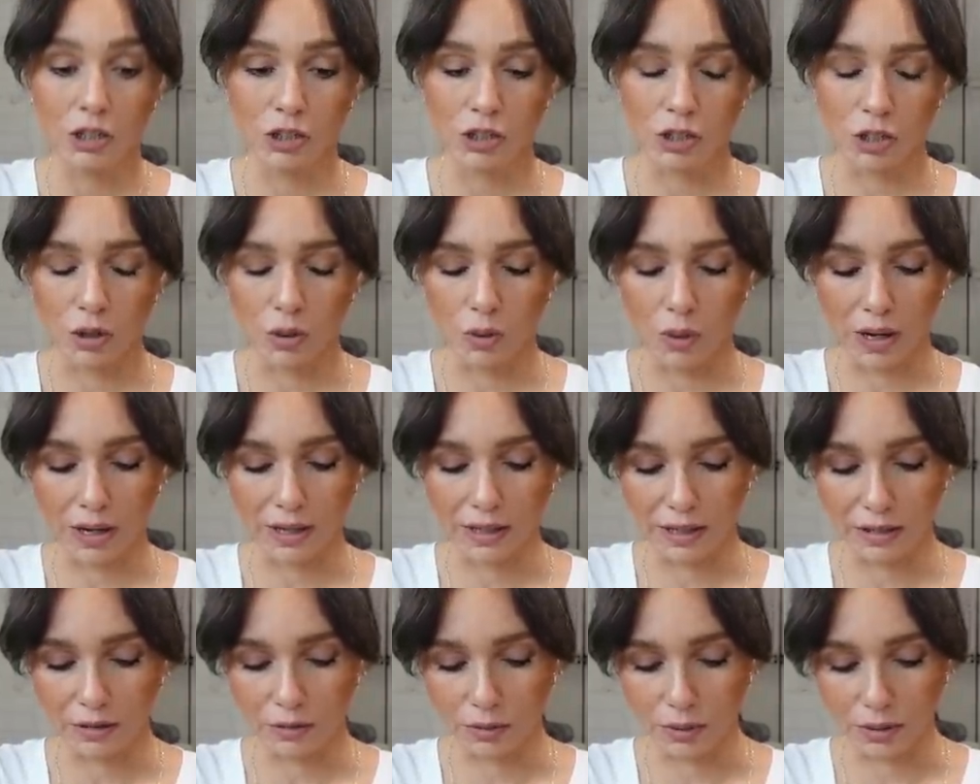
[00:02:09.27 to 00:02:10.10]
So I
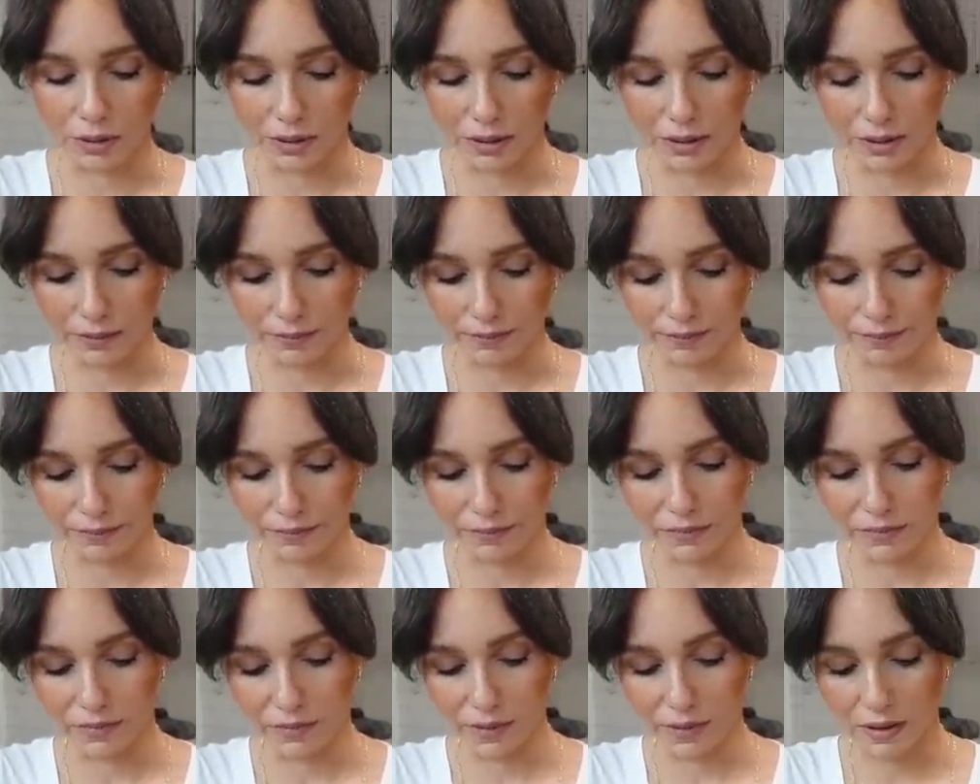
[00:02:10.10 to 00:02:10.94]
need to really
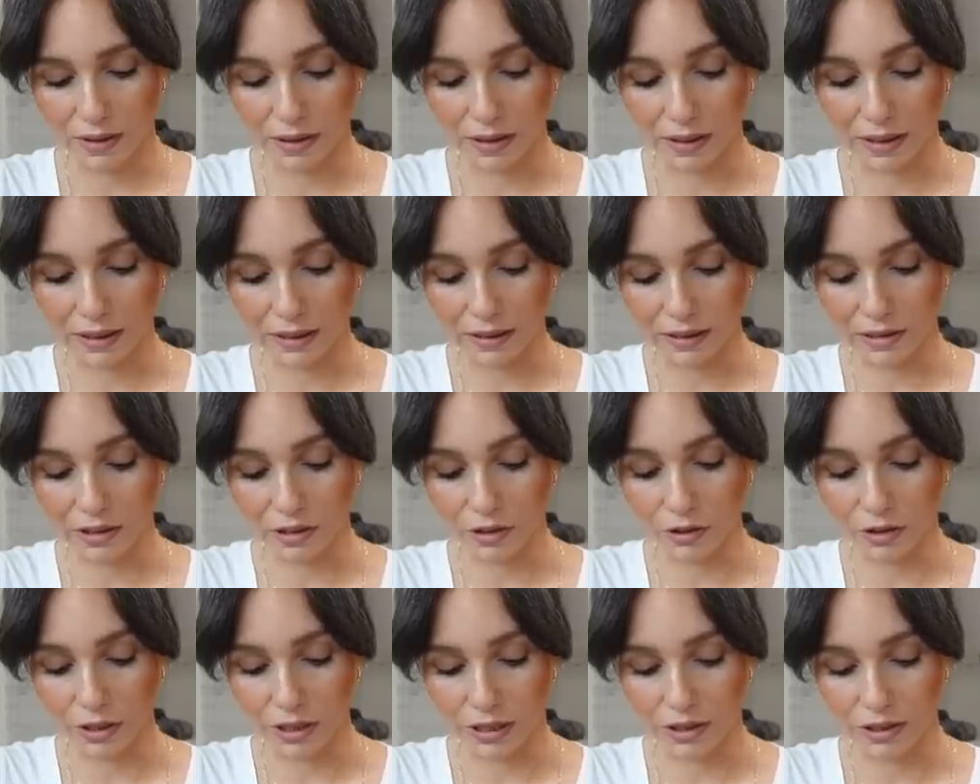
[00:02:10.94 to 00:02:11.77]
get
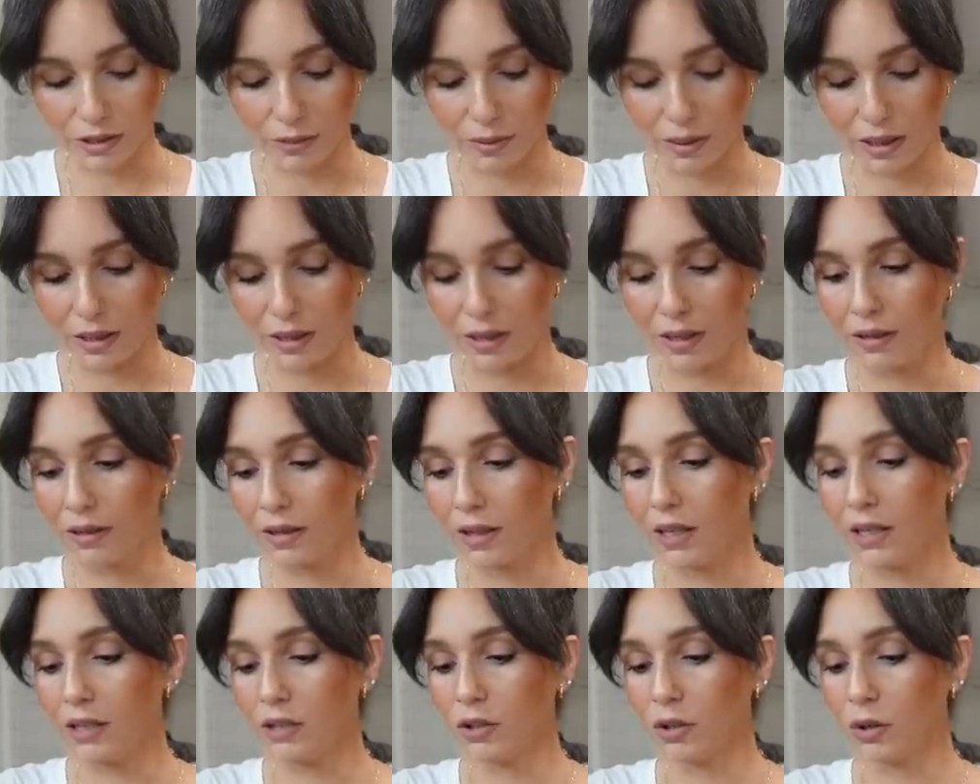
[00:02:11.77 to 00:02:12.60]
serious about it.
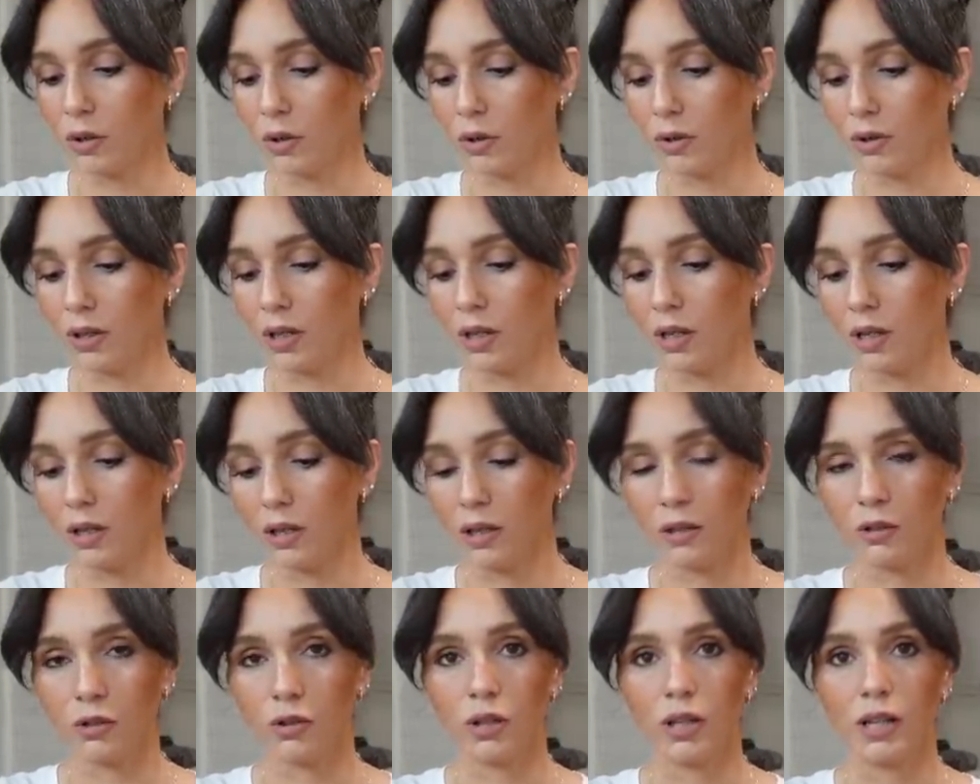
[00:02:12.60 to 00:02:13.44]
These are the
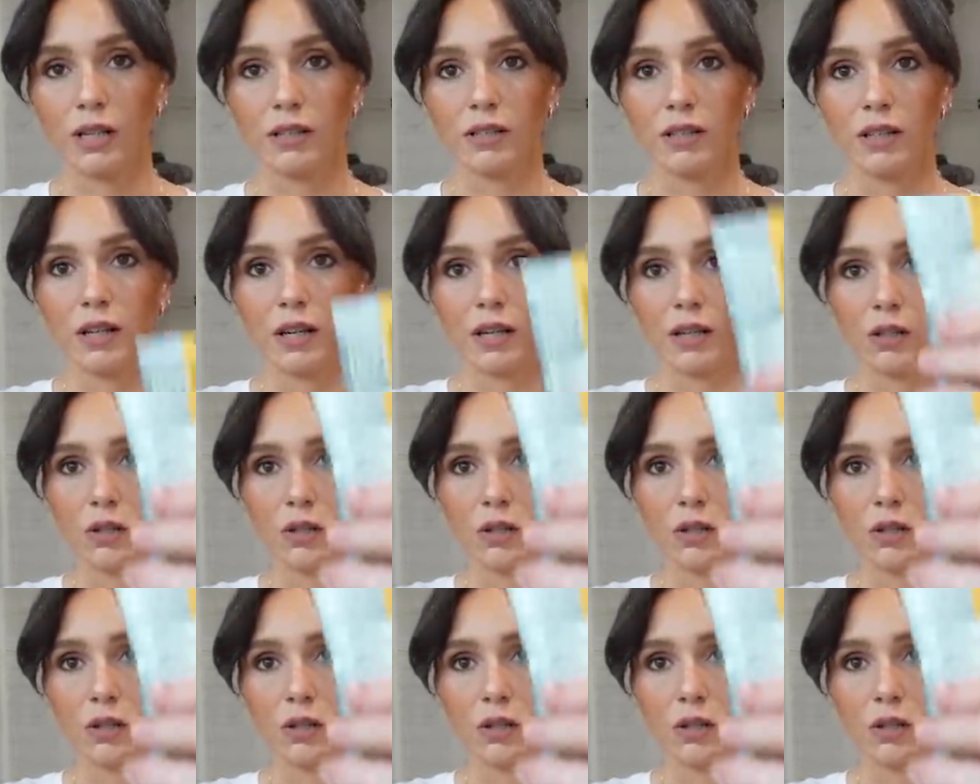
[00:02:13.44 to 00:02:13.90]
electrolytes that I